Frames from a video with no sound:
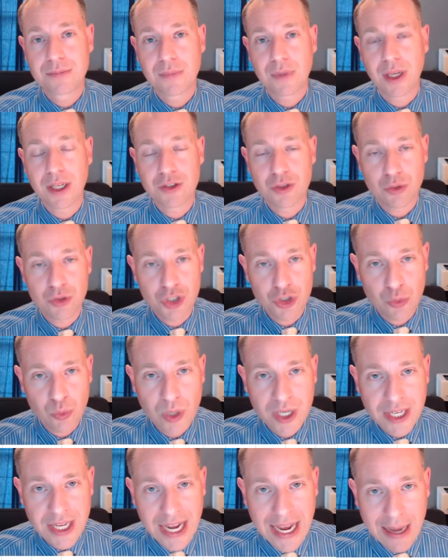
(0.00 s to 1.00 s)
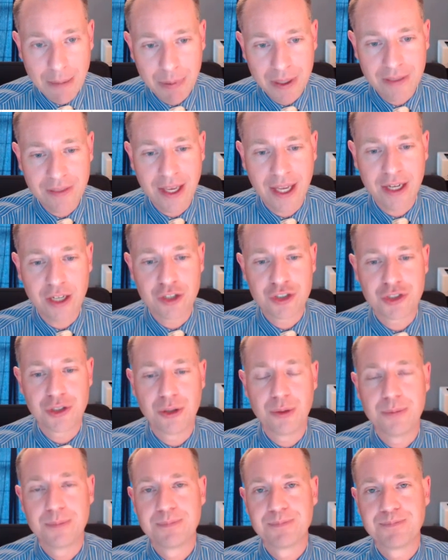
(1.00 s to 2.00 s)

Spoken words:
Okay, so just recapping that issue.